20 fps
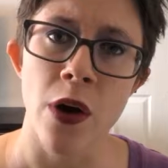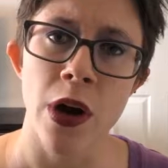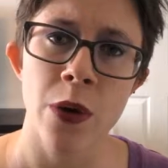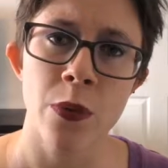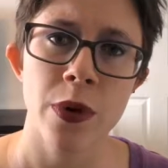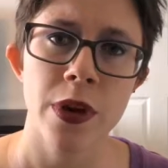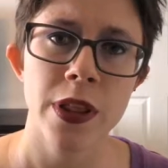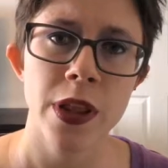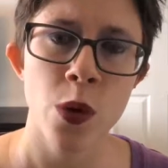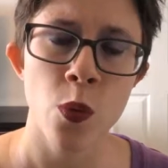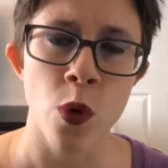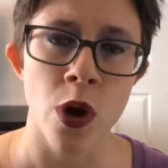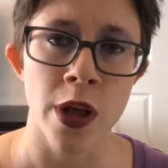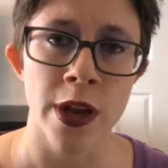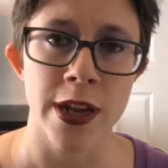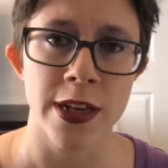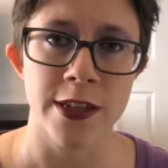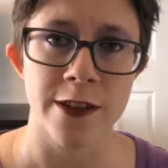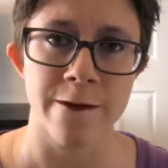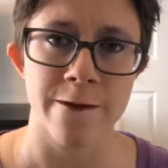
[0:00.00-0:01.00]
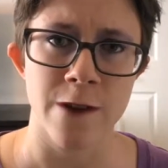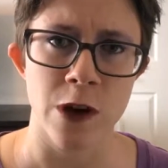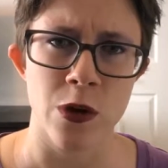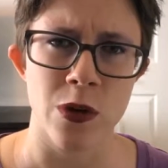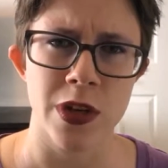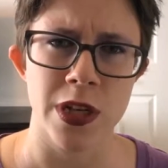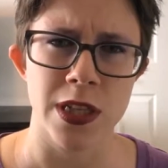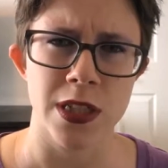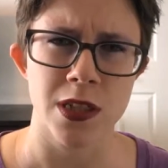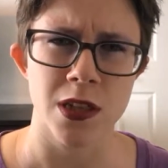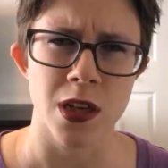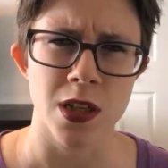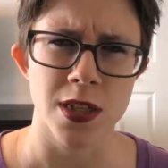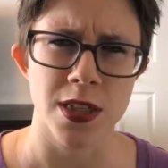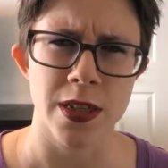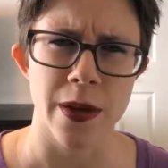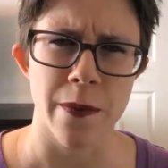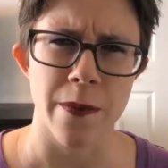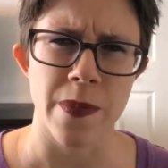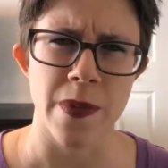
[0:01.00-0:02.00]
I really wanted to focus on
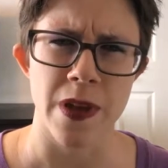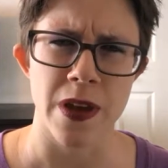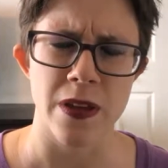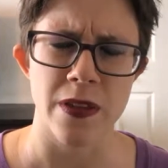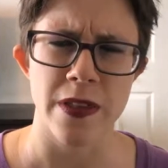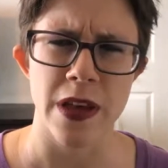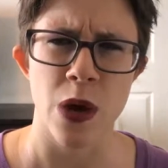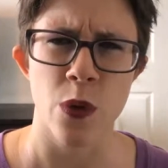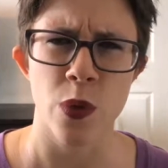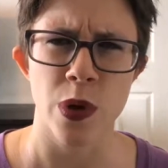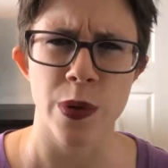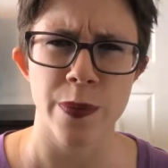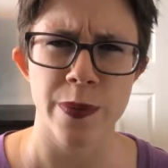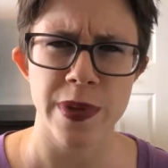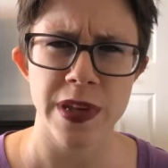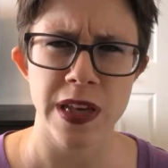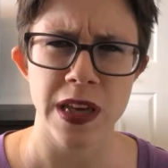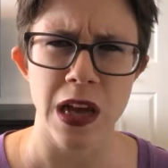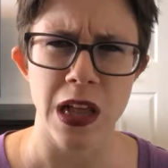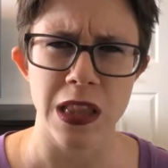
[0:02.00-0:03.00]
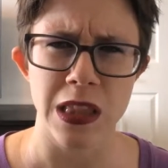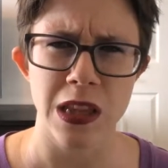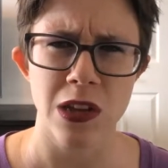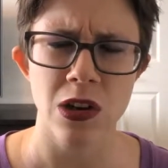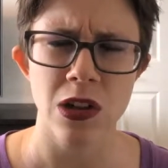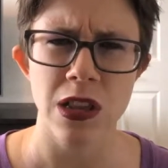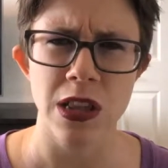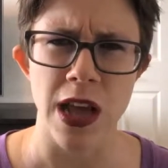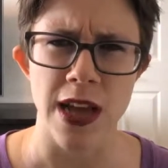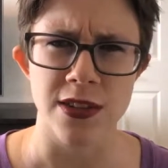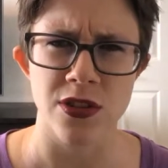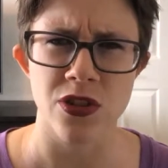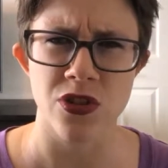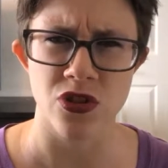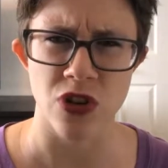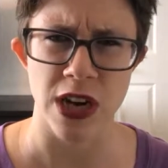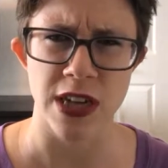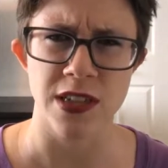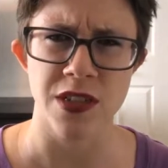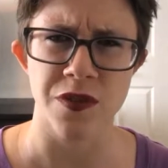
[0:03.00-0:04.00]
something that would be a little less
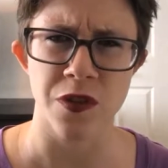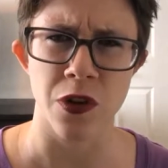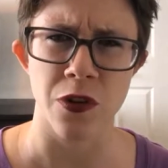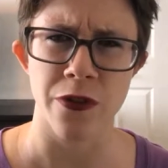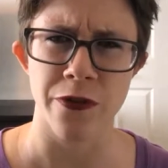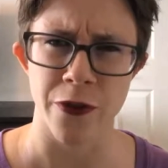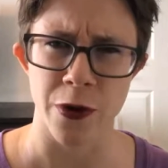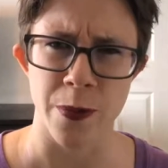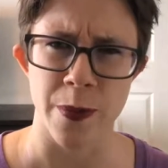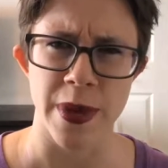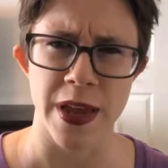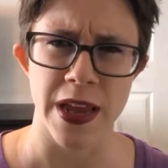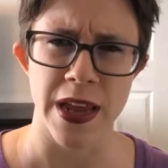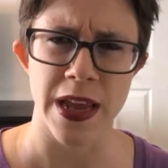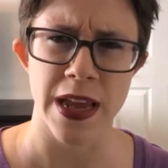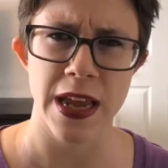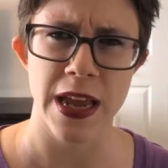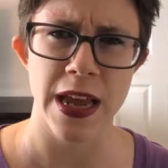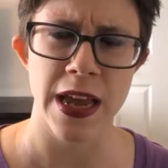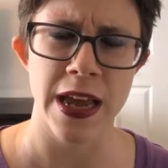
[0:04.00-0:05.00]
stressful for me,